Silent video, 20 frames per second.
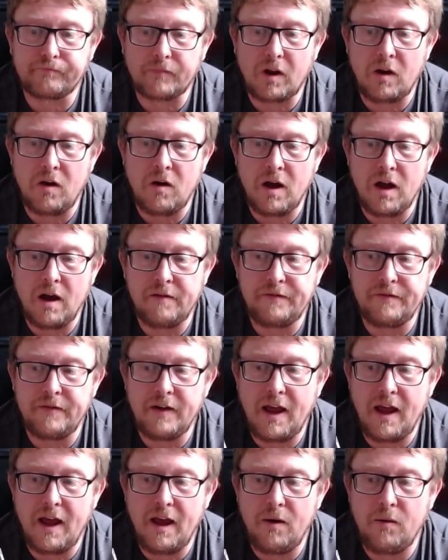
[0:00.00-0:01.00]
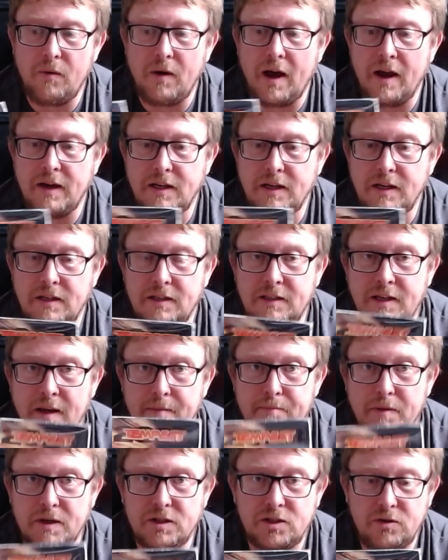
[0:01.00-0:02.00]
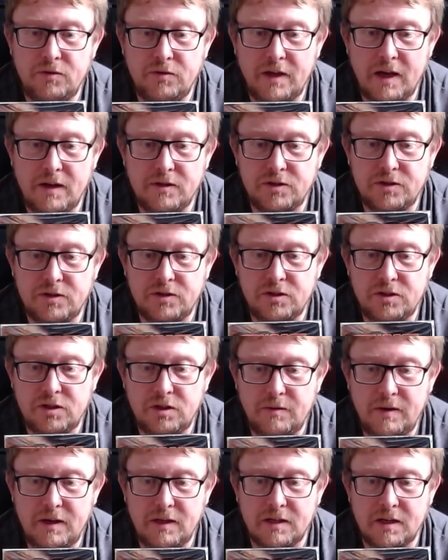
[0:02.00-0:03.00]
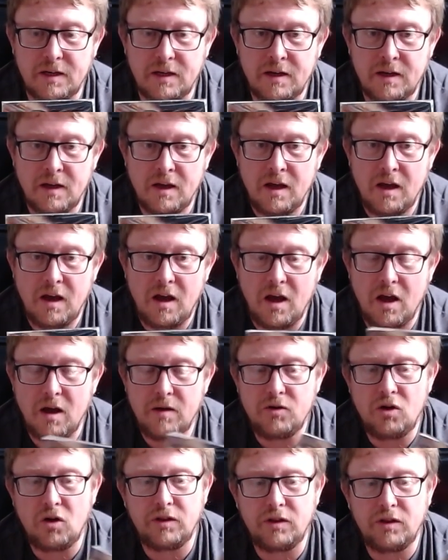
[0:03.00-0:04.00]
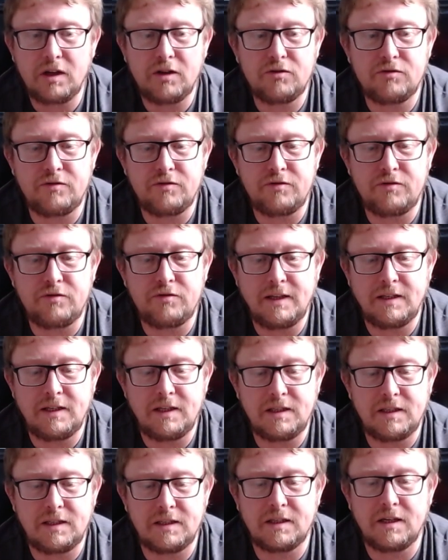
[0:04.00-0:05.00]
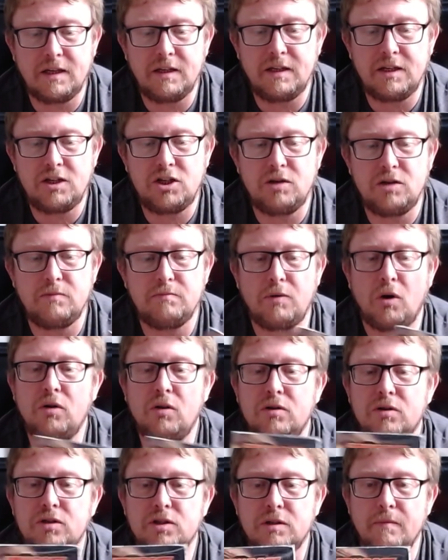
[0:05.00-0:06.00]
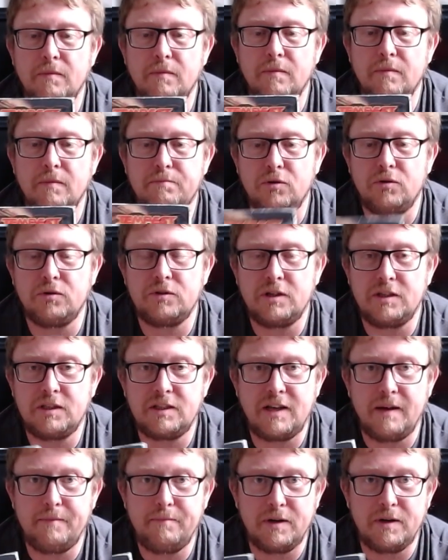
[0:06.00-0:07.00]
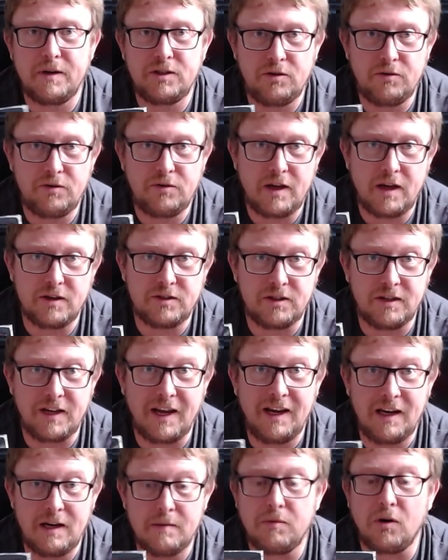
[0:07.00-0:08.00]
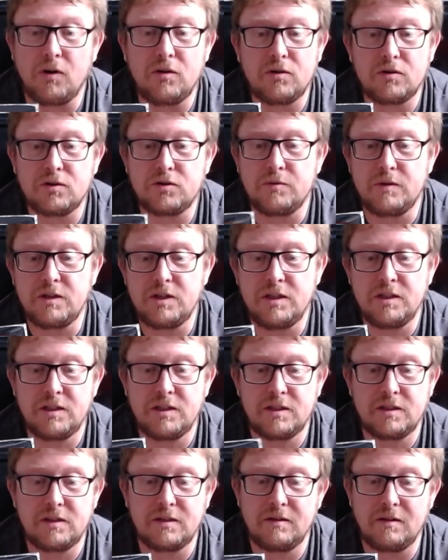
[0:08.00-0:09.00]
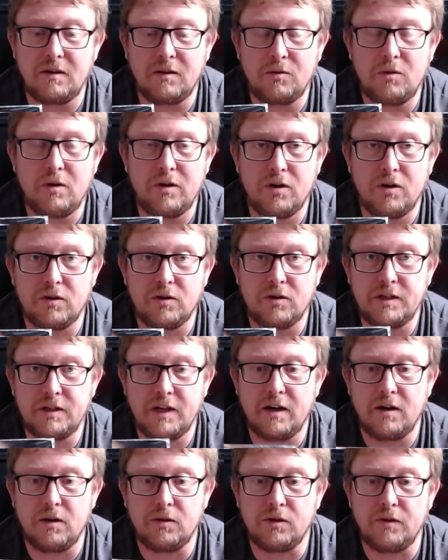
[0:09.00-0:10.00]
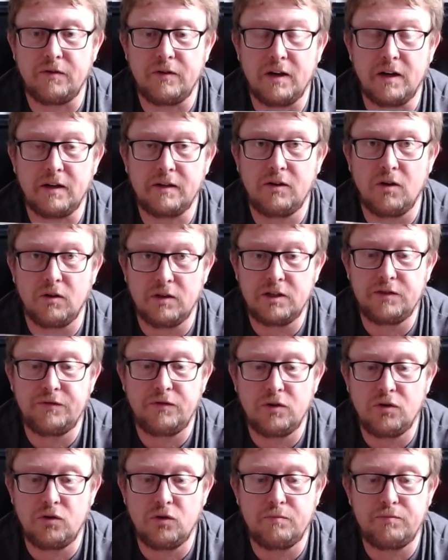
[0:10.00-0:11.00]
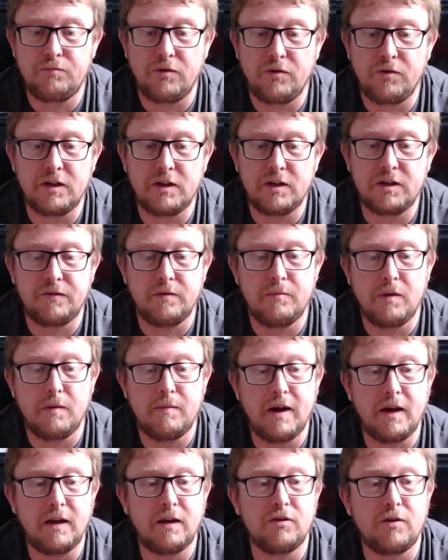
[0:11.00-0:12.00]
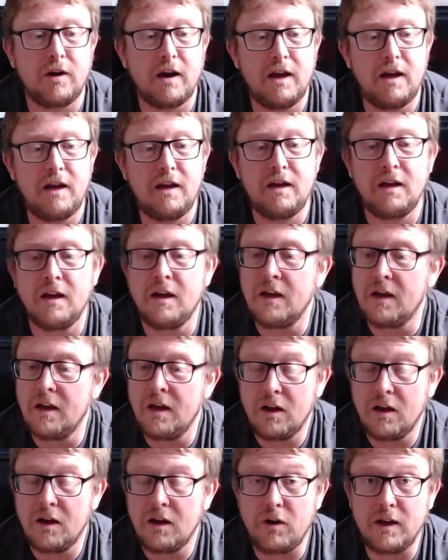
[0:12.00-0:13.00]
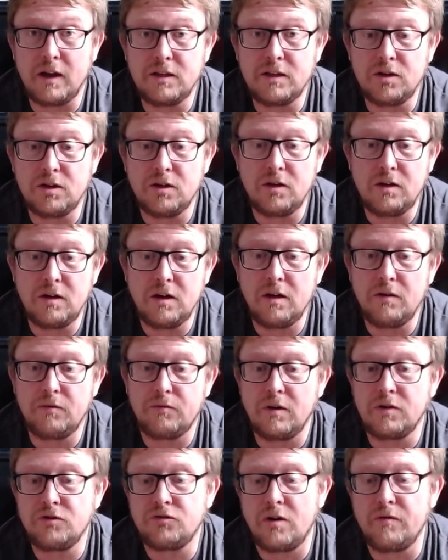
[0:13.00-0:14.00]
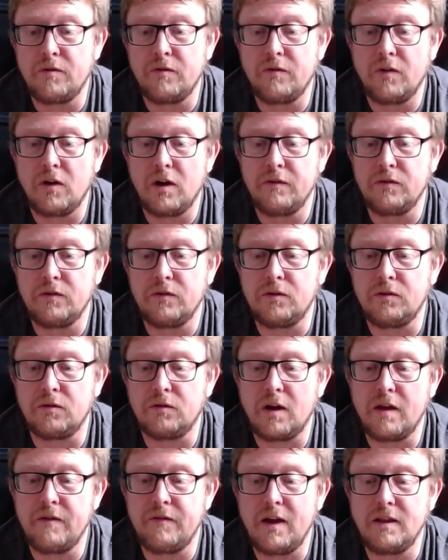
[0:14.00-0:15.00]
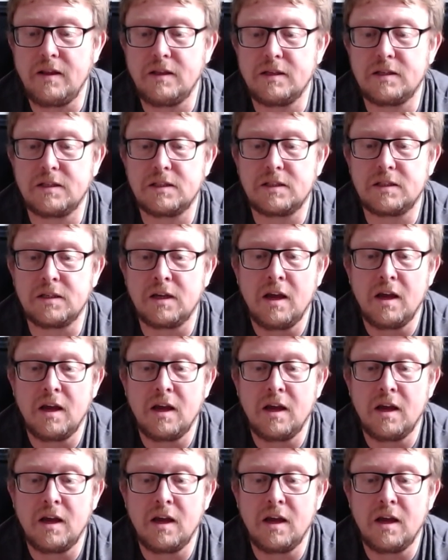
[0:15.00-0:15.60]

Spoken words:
have now added Tempest 2000 to it, Not the greatest condition box, but it's Tempest 2000 in a box, which is quite hard to get hold of, and I got this for a good price from my mate Craig Turner, Retro Revival Events.